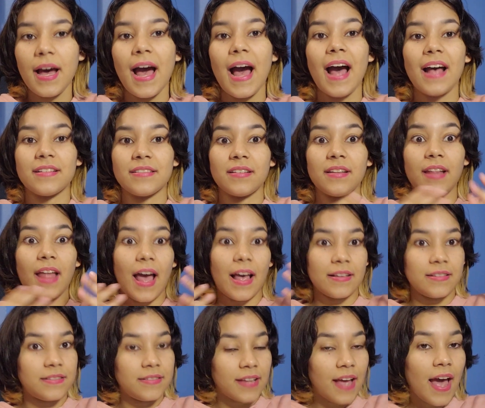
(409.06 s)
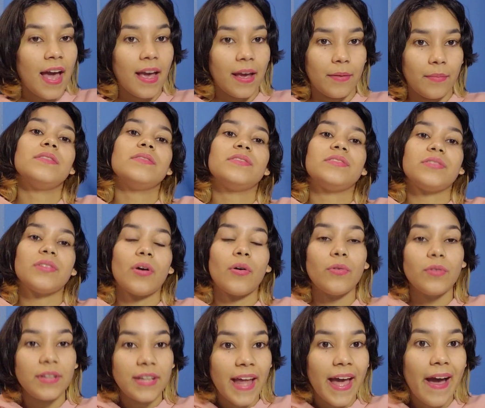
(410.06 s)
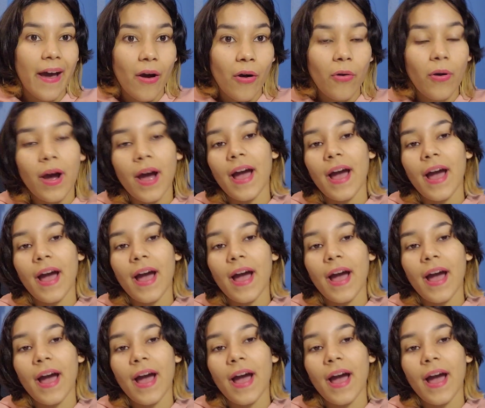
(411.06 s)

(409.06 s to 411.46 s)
as last time. So now